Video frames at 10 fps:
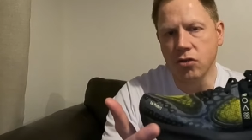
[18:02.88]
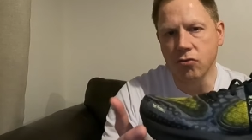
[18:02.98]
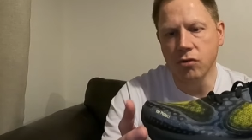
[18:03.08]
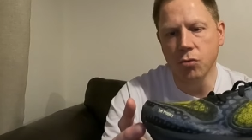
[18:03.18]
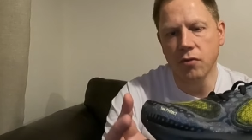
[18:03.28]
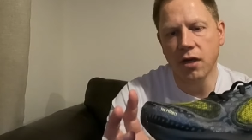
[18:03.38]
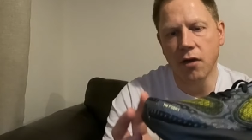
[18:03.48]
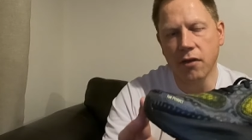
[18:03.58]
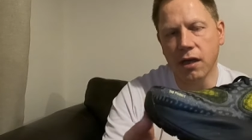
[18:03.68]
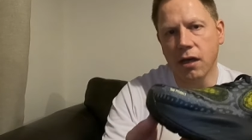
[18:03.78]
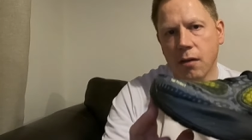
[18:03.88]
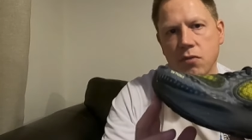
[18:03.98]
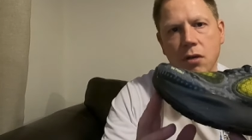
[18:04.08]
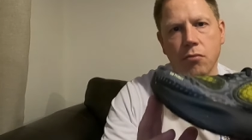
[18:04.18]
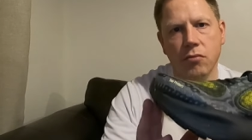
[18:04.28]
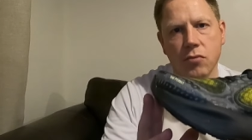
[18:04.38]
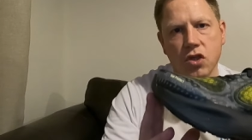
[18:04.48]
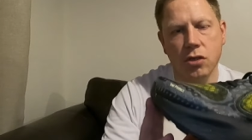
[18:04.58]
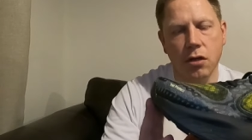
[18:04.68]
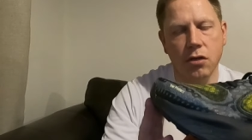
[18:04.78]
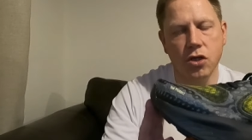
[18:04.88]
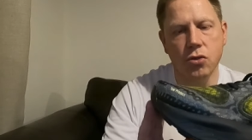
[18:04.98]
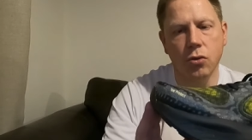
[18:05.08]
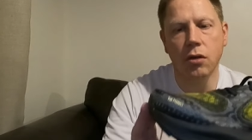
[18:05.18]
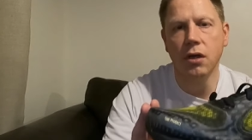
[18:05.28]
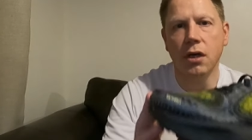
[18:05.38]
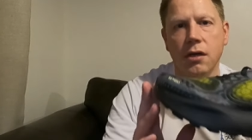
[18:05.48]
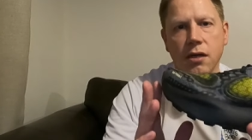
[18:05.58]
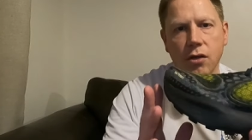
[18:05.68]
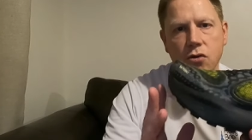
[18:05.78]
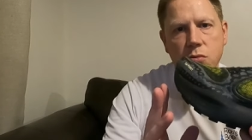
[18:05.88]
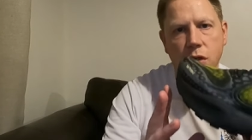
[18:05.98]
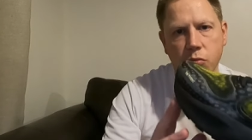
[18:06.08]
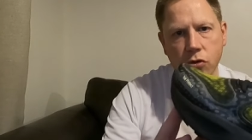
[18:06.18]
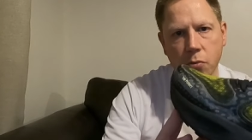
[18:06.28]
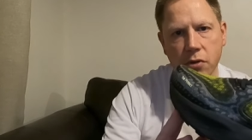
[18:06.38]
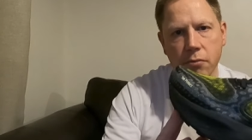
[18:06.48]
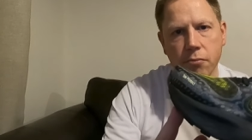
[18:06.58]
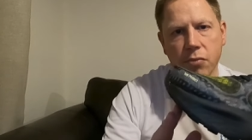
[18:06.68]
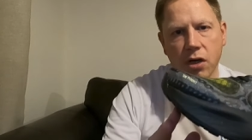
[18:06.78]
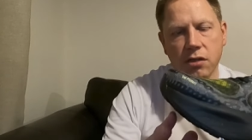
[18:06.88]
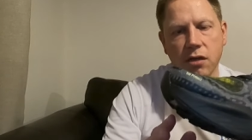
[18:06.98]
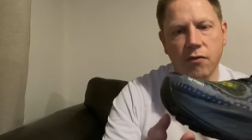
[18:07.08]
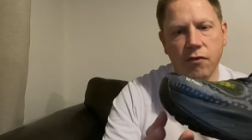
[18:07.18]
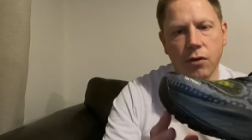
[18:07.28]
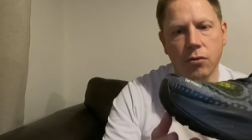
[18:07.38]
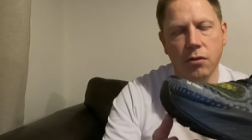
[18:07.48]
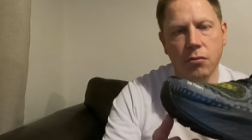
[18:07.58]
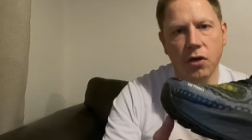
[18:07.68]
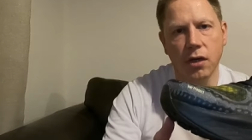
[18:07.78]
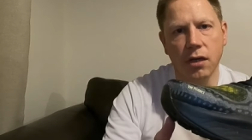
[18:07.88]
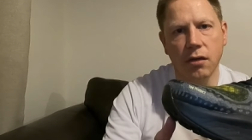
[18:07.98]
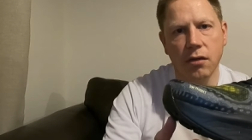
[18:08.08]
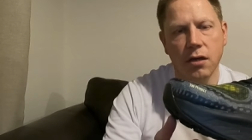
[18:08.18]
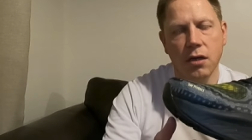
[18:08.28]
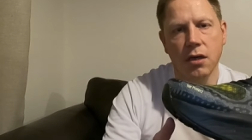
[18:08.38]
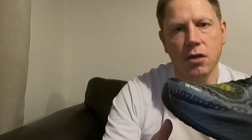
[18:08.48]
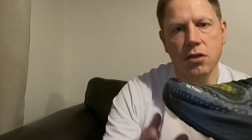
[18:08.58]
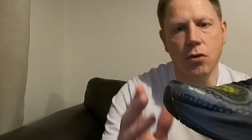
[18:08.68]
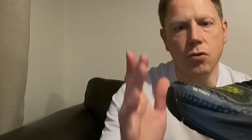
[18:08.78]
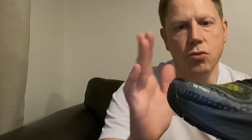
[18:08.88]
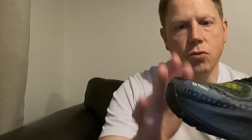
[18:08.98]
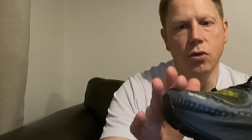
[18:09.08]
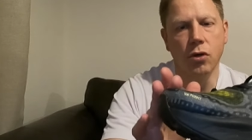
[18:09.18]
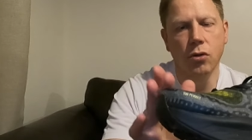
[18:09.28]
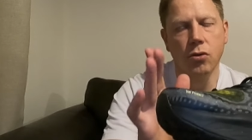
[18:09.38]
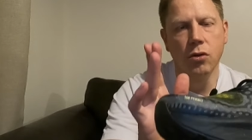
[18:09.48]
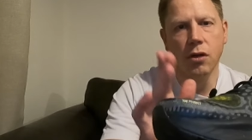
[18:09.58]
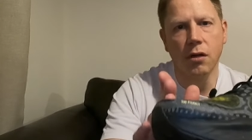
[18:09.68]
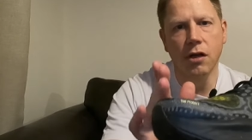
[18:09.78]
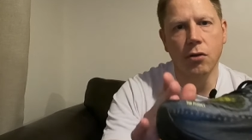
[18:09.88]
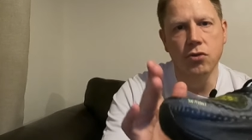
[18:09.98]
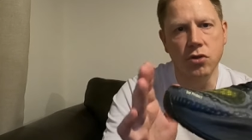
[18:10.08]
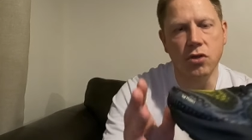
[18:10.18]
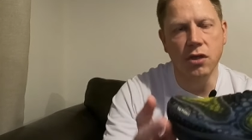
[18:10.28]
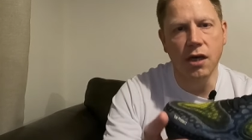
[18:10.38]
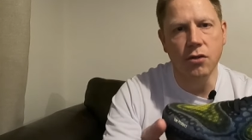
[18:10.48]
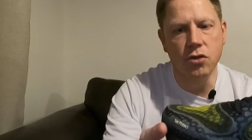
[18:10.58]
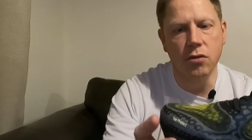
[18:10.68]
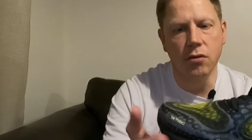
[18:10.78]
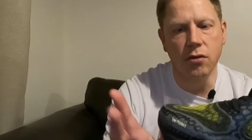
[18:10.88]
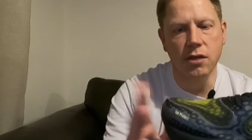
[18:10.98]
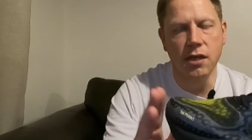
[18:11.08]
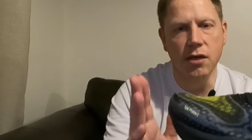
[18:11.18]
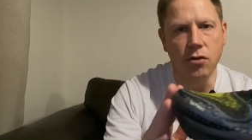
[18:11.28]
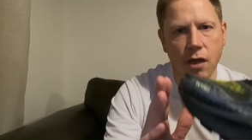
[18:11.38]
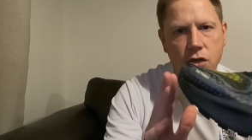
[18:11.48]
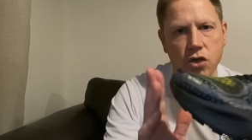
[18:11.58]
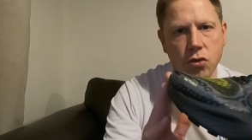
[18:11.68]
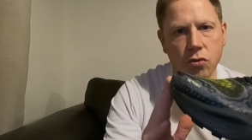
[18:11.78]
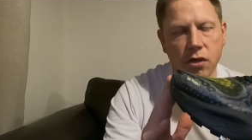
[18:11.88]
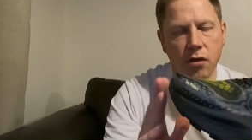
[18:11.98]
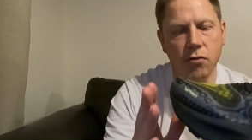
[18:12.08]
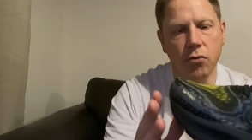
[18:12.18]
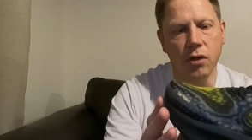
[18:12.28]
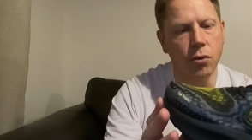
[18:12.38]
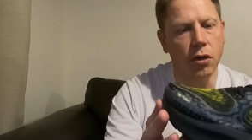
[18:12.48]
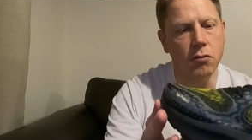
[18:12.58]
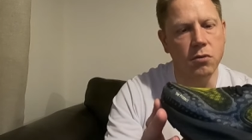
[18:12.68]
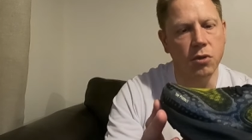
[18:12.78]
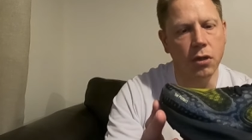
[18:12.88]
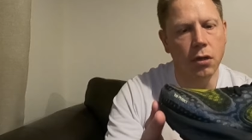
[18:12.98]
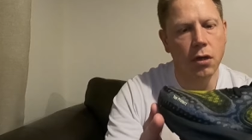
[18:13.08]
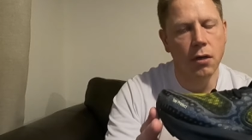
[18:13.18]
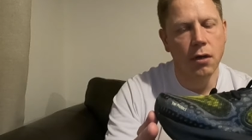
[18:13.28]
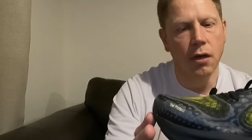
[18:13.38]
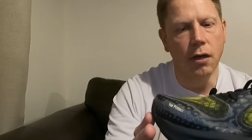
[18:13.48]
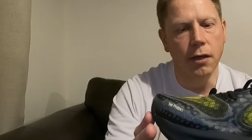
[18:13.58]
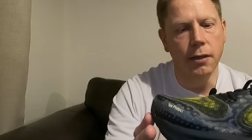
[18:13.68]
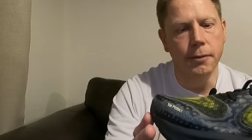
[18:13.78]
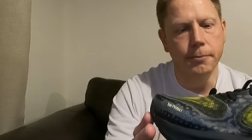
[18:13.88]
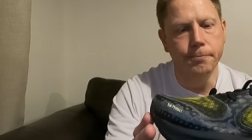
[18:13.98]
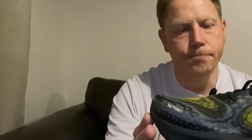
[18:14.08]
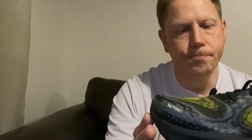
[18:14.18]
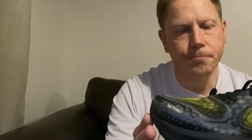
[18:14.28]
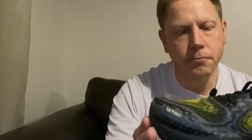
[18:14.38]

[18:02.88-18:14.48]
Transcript: disagree with that. I think it comes up slightly short. Didn't cause me a problem, but I did feel that my toes were closer to the edge, the end of that shoe than I thought they were going to be. Um,